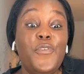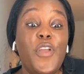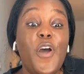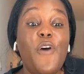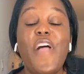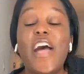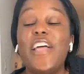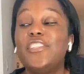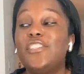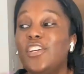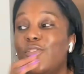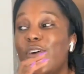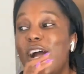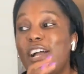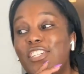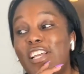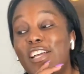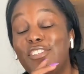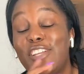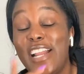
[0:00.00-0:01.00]
know. That's the
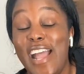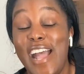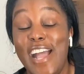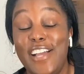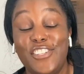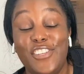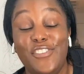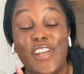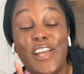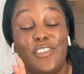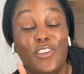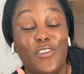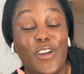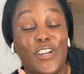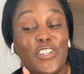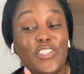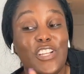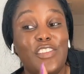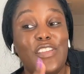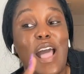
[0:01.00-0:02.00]
question I was going to ask you. That's the
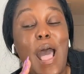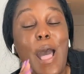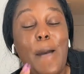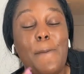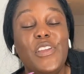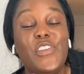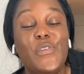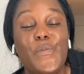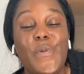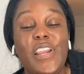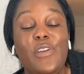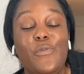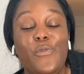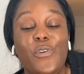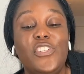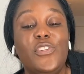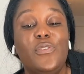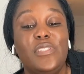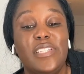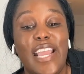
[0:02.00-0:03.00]
question I was How much money
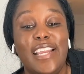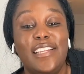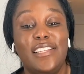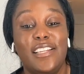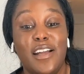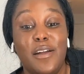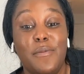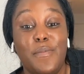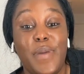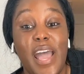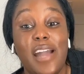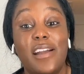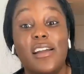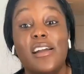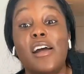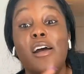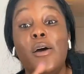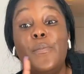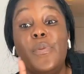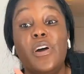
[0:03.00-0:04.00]
would you take to come back?
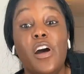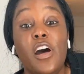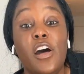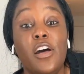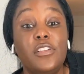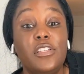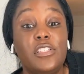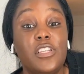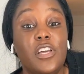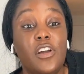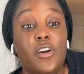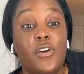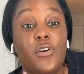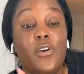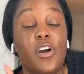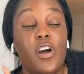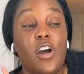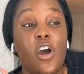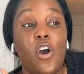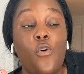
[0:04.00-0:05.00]
But also
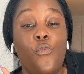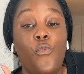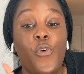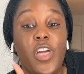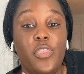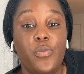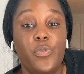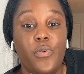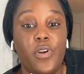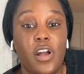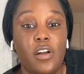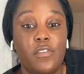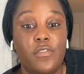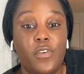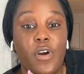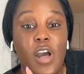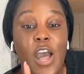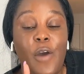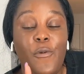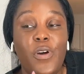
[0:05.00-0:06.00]
with
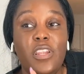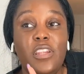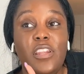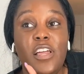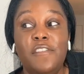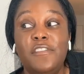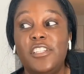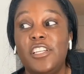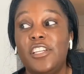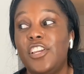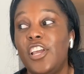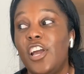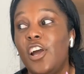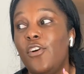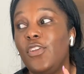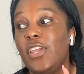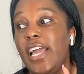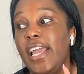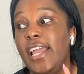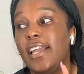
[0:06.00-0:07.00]
Bravo, I would love to
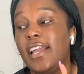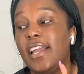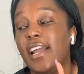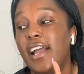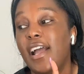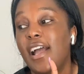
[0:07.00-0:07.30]
know like